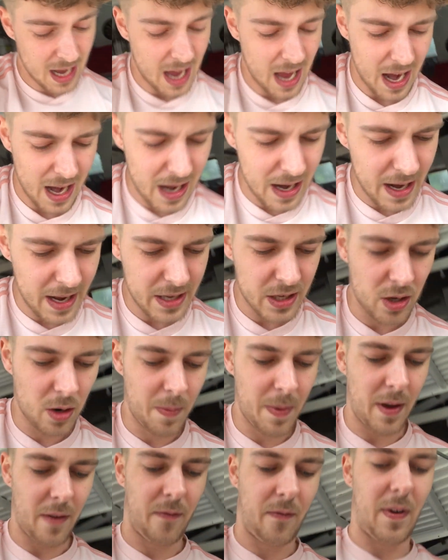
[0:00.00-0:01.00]
a little
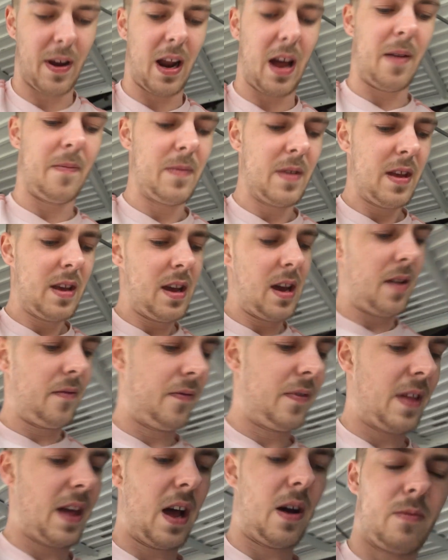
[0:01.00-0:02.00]
bit of filler, and for
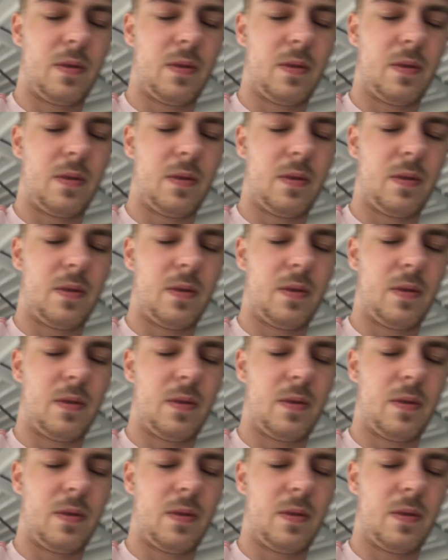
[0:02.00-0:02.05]
that